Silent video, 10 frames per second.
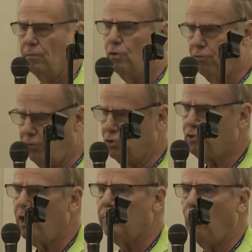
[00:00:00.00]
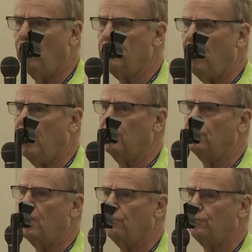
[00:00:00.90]
to the first checkpoint and
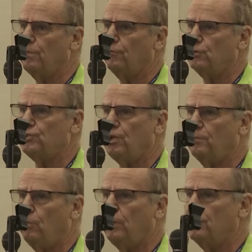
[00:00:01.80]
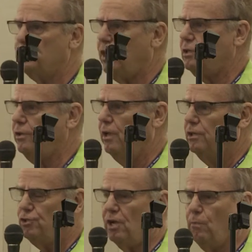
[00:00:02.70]
to get from the first checkpoint to the second
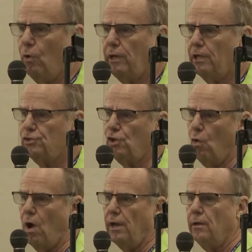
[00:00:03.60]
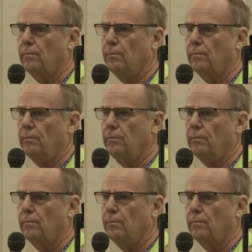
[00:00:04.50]
checkpoint and so on.